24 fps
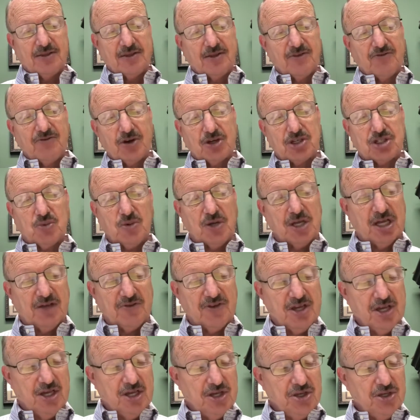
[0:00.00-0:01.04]
Verse
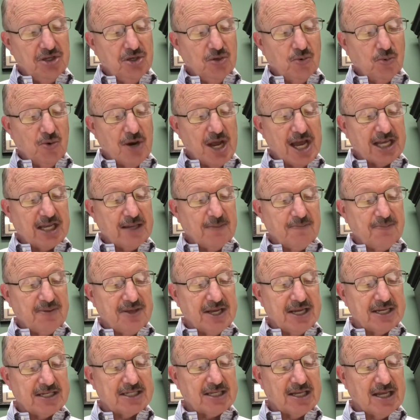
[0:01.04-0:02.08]
12 you
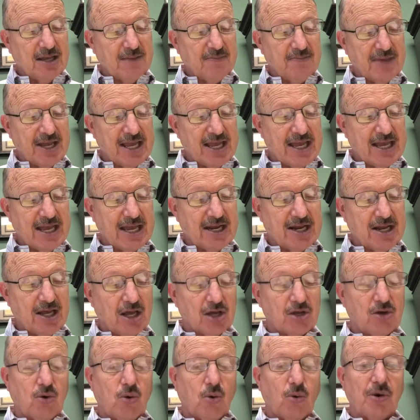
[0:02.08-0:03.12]
recompense a man
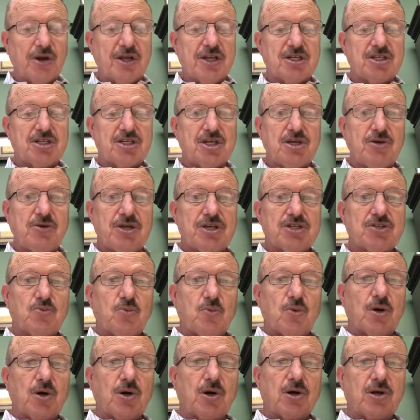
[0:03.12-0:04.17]
according to his
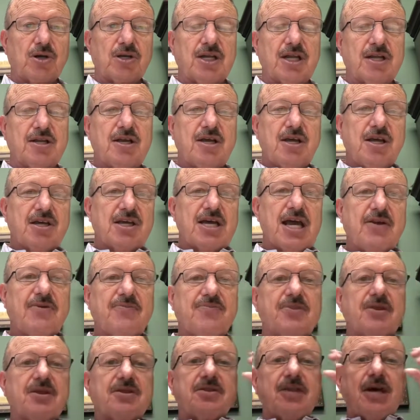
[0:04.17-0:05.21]
work. And kind
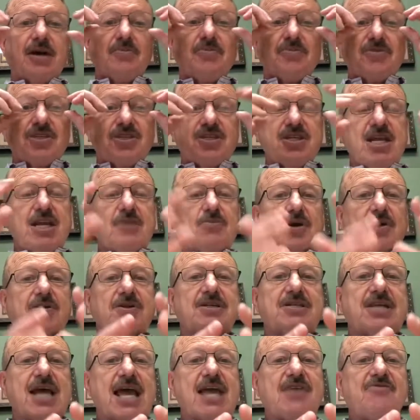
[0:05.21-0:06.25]
of that scene where
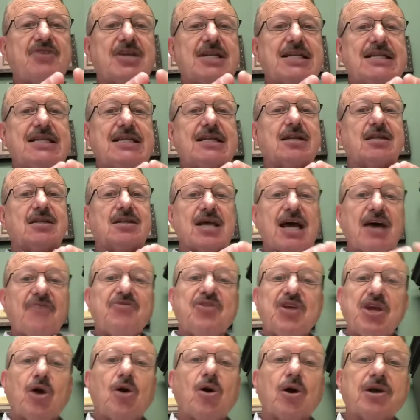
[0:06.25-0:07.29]
David
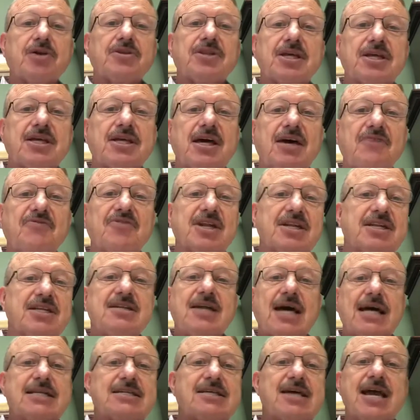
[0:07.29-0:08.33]
left the Ark of the Covenant, did
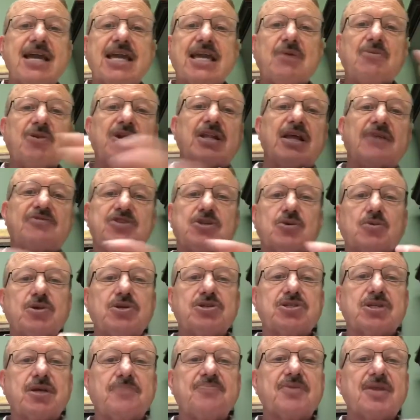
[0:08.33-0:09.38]
not take it when he left
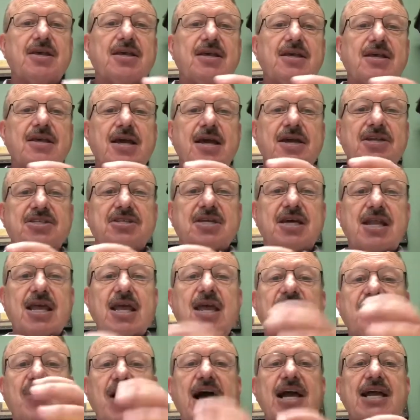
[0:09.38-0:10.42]
Jerusalem, and he said,
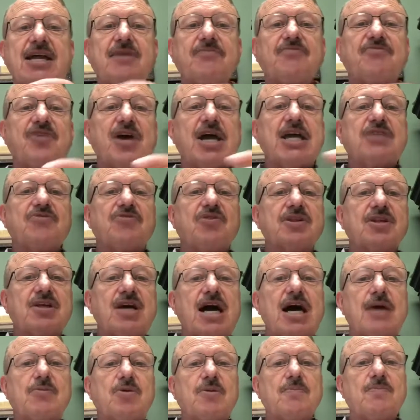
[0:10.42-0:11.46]
If I am faithful,
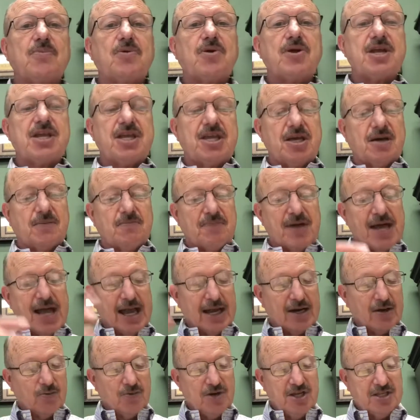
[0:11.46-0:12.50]
God will bring him
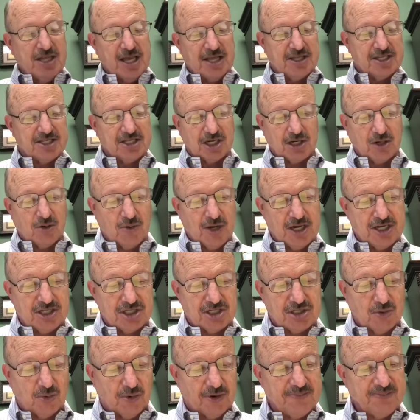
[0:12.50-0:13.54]
back. Read that. That's a great
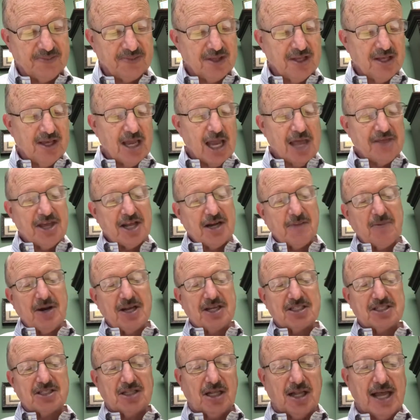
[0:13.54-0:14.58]
story. And that'll
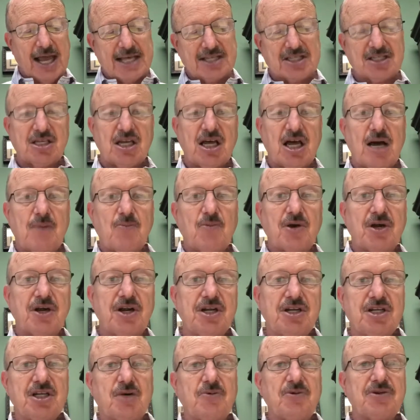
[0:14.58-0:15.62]
bring us to the last psalm we're
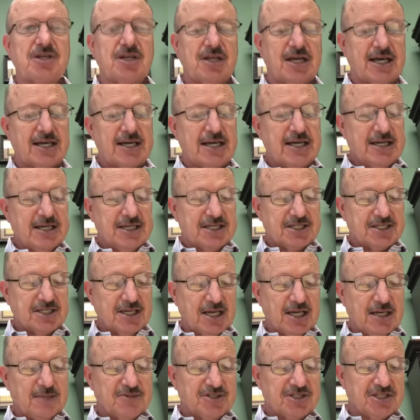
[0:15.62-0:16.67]
going to deal with today,
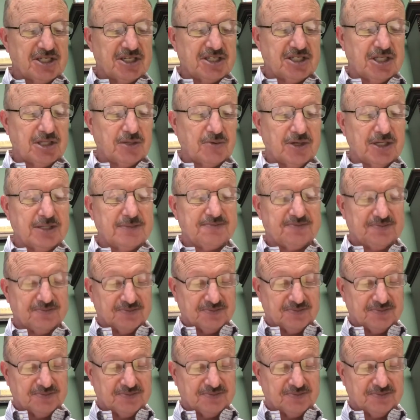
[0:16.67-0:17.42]
Psalm 63.